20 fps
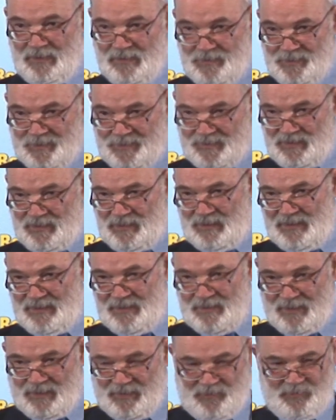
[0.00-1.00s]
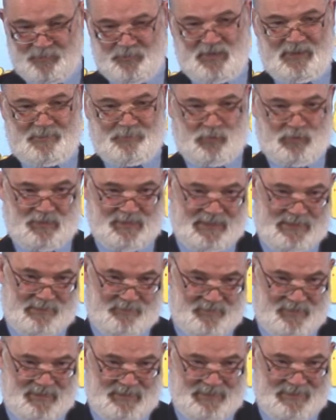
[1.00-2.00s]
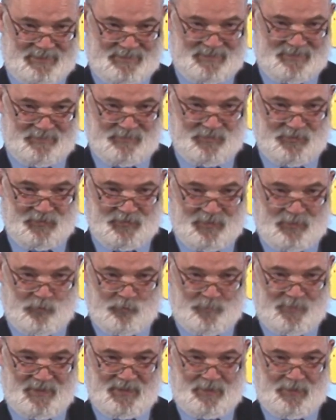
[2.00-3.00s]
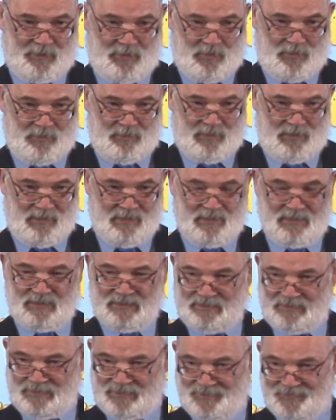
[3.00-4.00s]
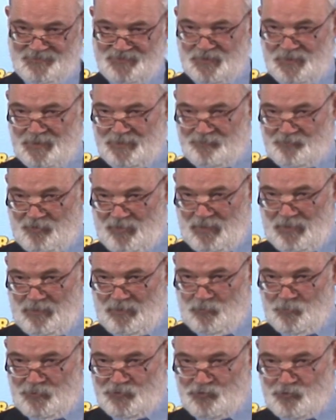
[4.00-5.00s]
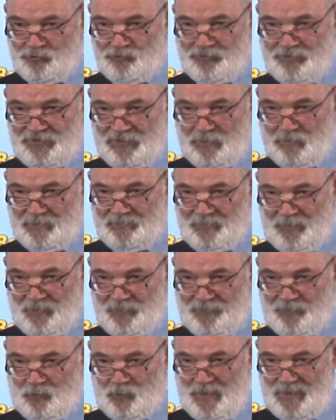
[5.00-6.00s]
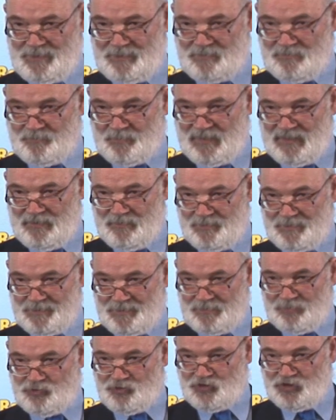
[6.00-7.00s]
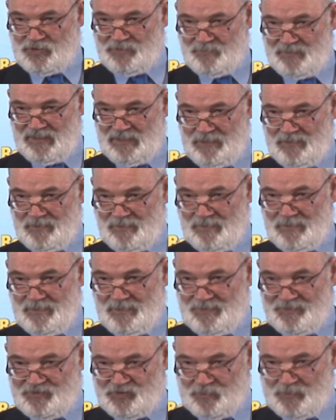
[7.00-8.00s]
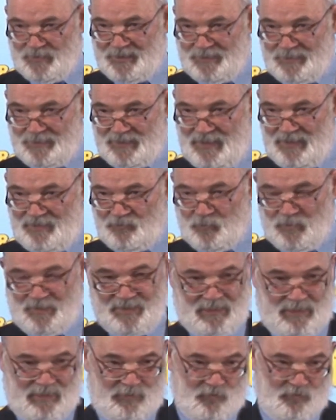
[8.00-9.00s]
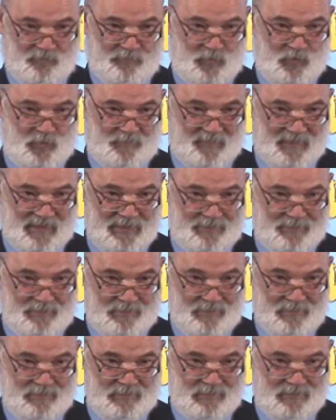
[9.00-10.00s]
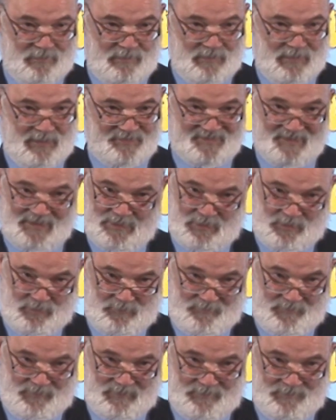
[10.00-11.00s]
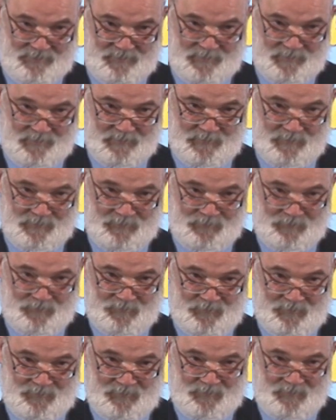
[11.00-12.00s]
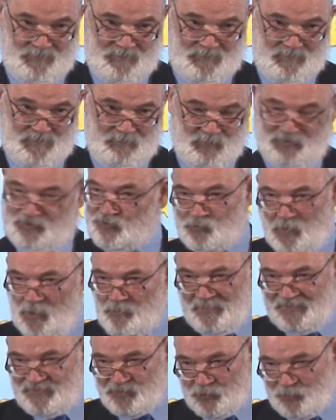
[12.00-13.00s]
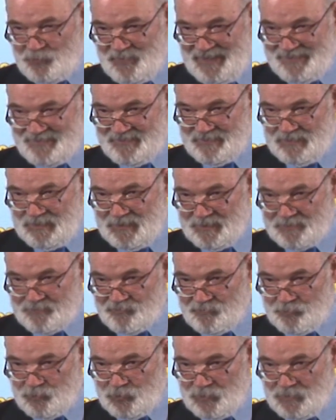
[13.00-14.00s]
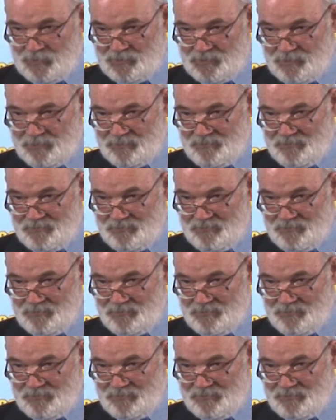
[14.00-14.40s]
Stalin and other people calculated that there would be a long, hard struggle which would reduce both the Western powers and Germany to a state when he could move in and take over. But you won't be taught that in the history books.